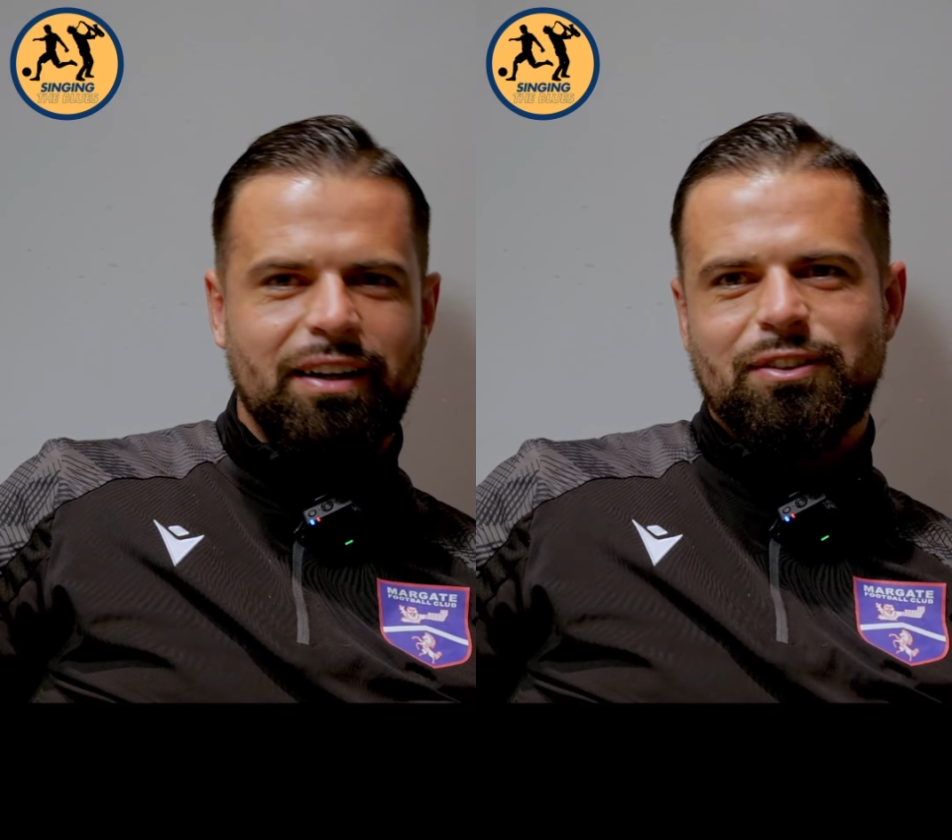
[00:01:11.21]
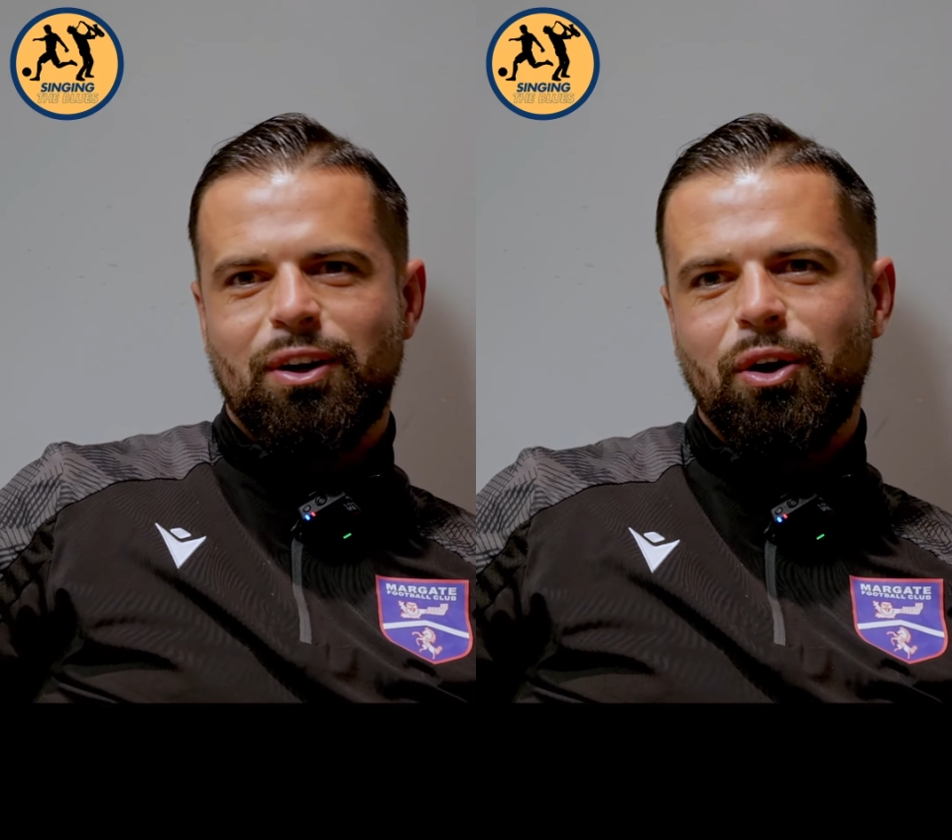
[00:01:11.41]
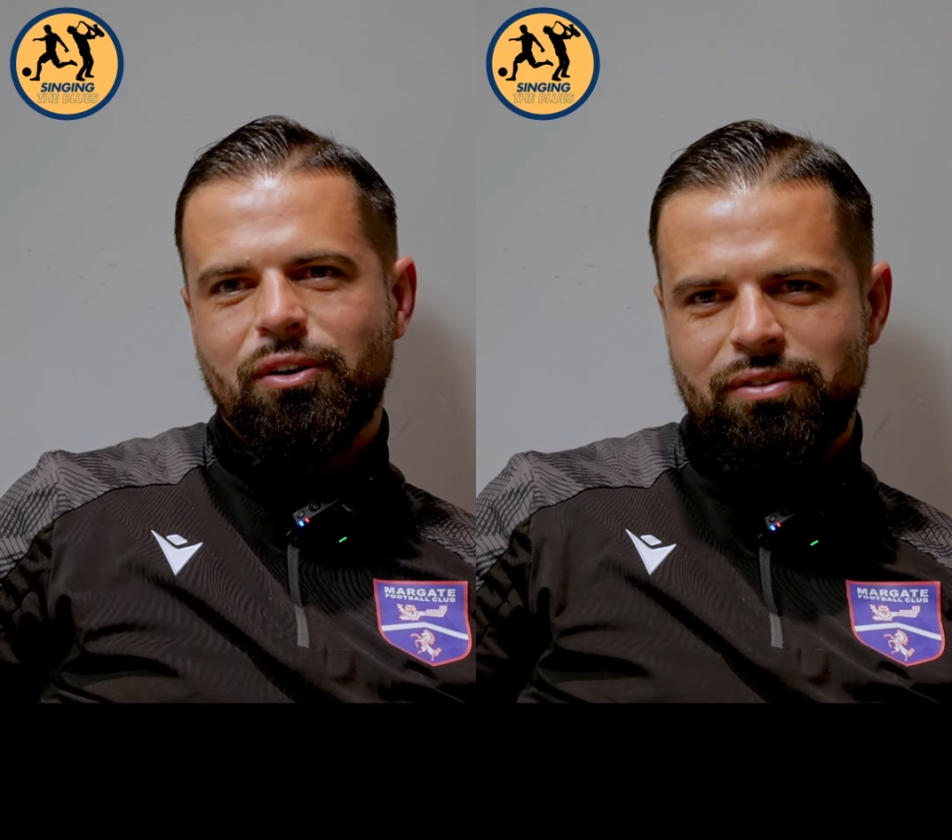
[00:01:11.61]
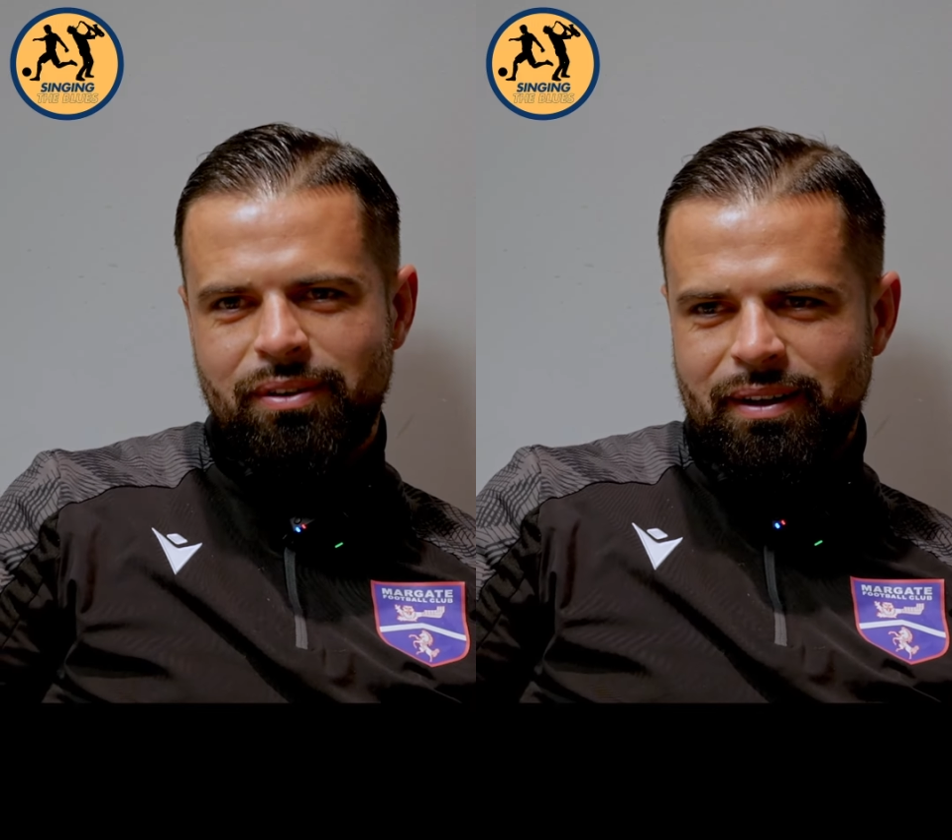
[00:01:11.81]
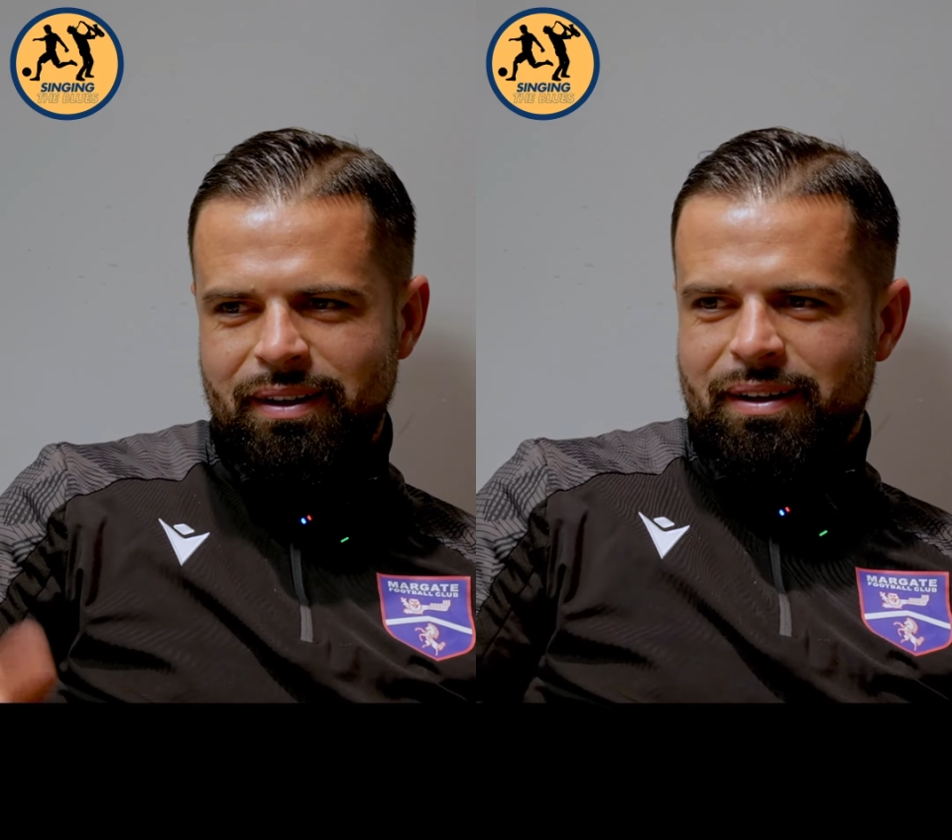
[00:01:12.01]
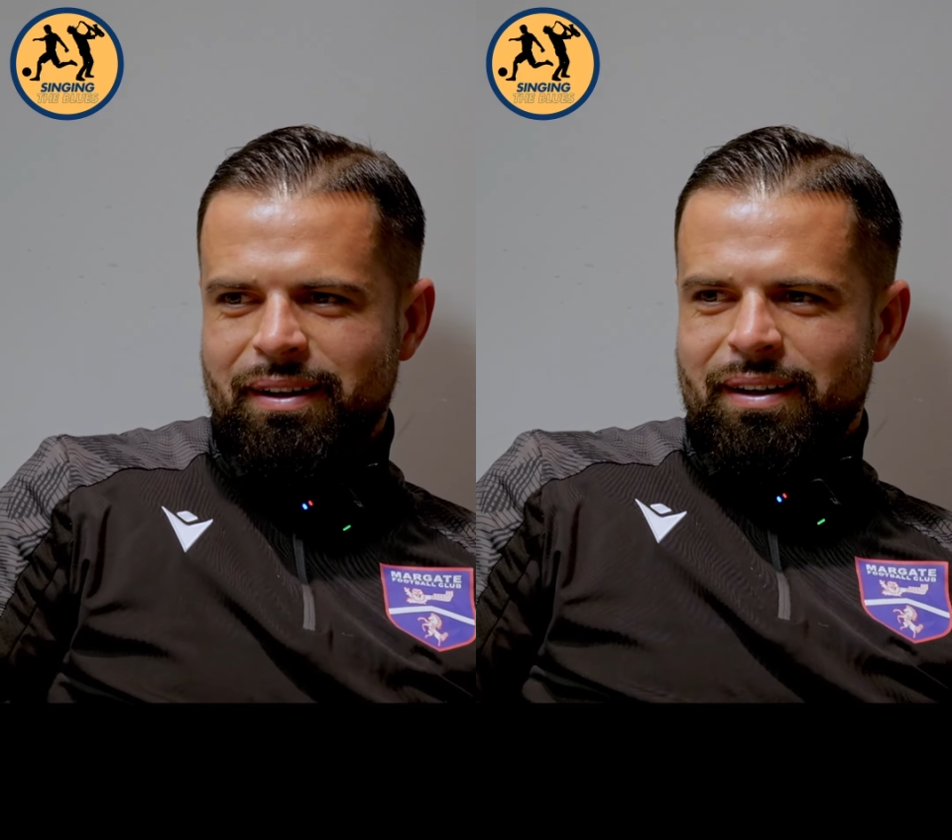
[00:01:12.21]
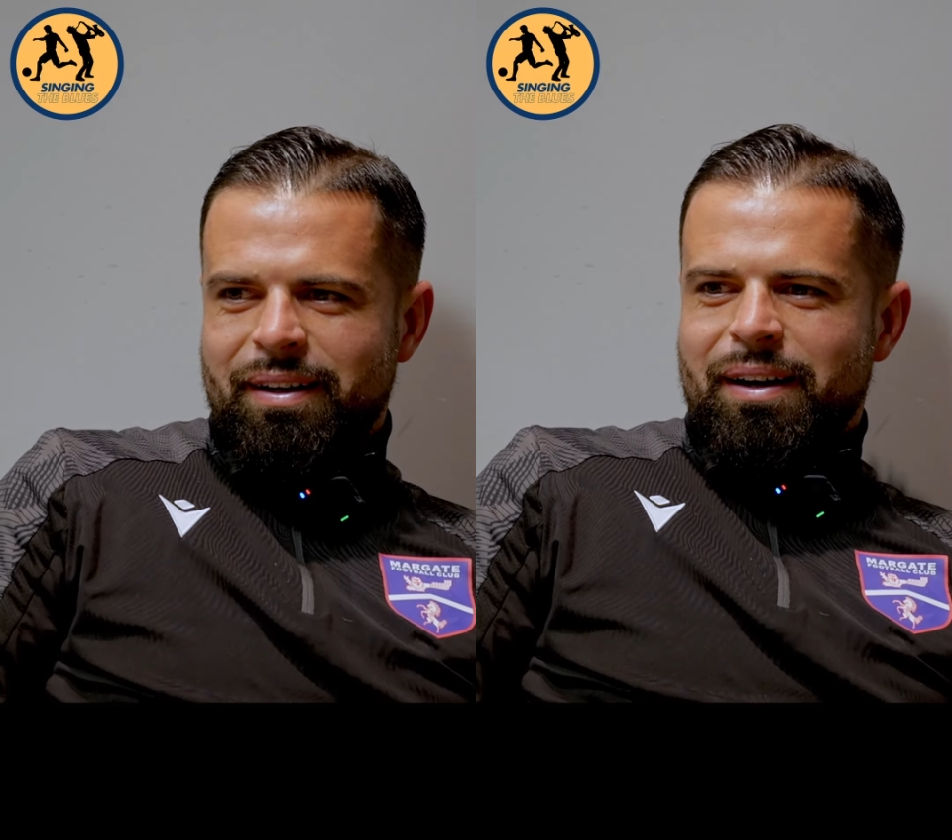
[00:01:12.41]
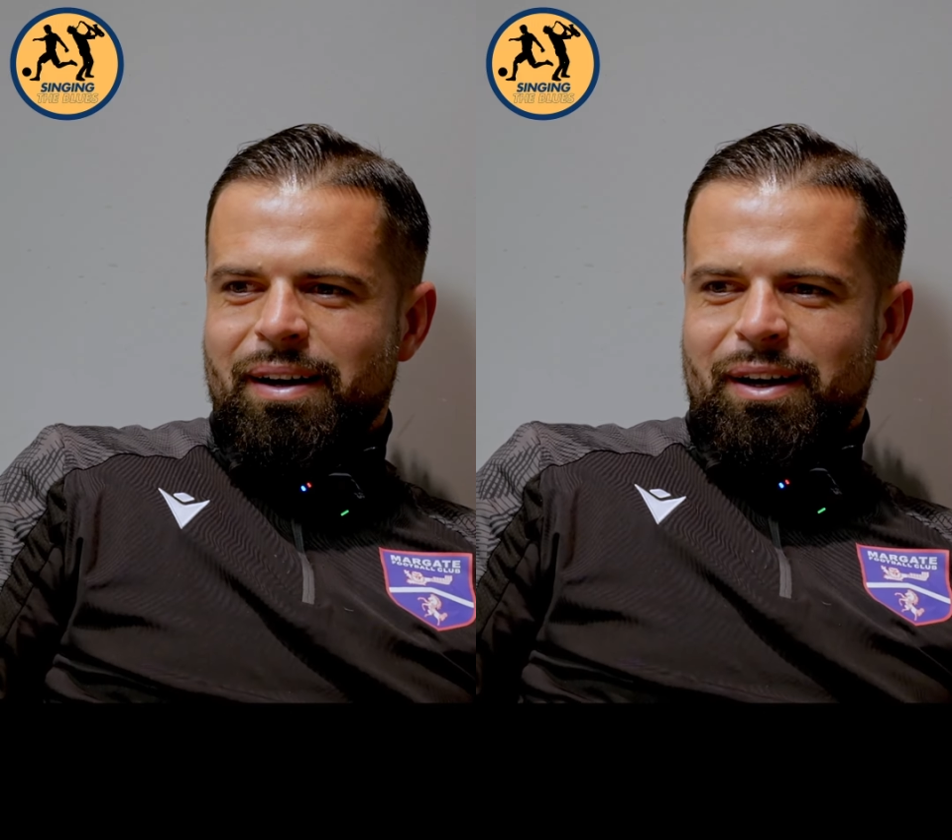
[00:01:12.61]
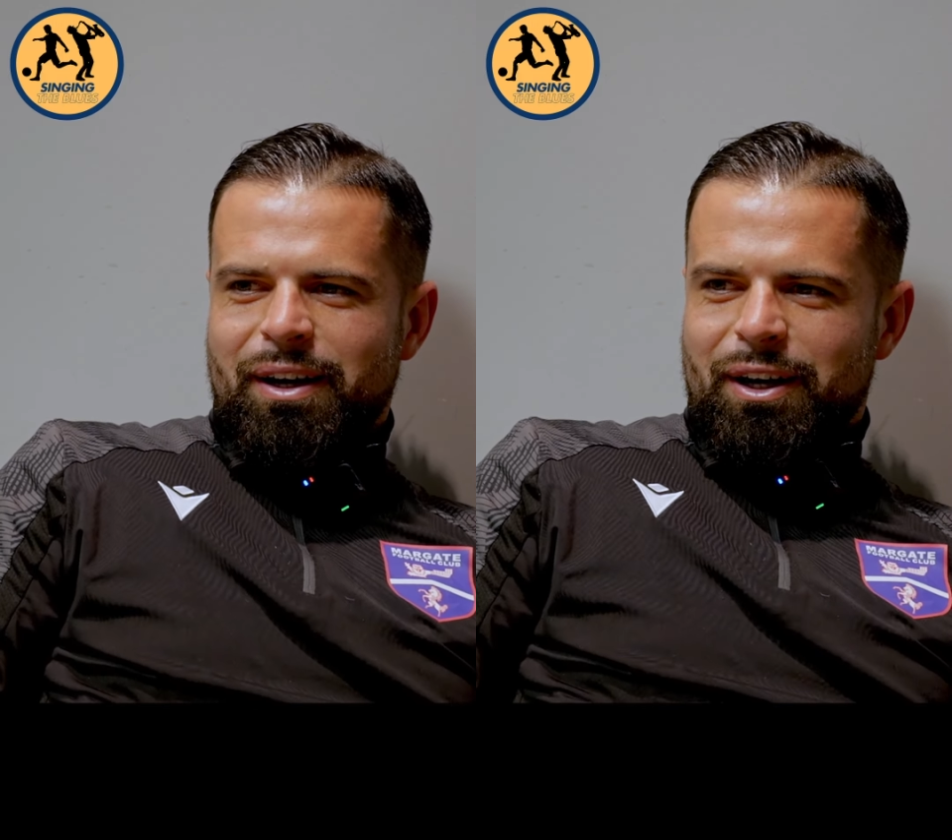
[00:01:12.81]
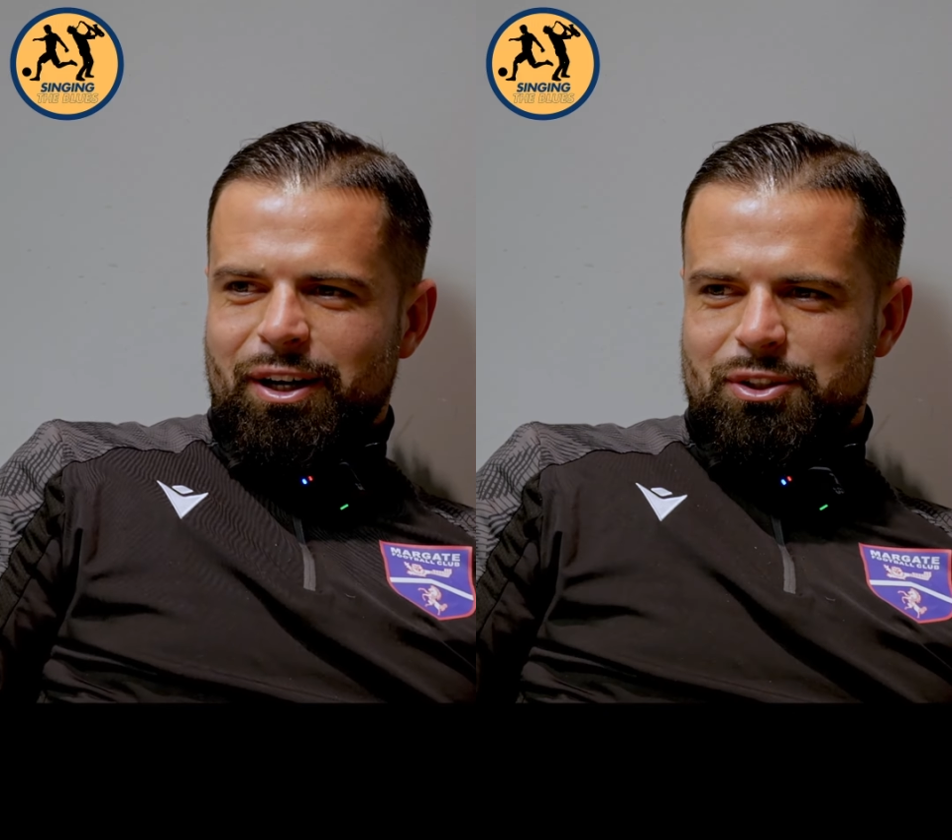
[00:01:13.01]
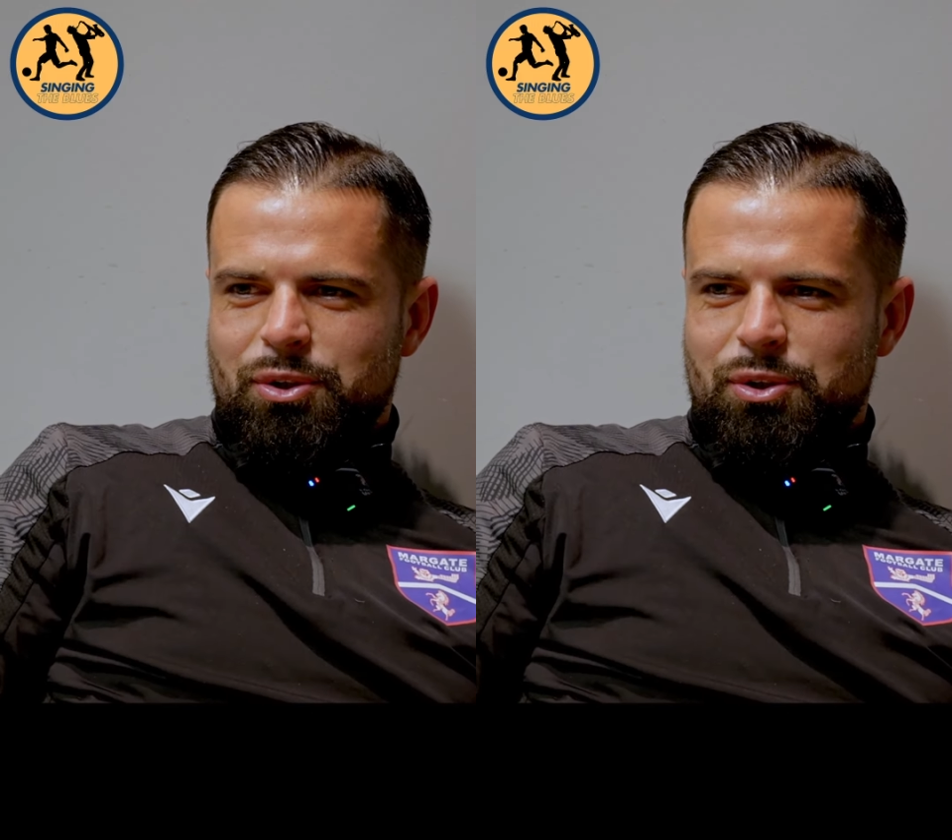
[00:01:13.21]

There's a lot of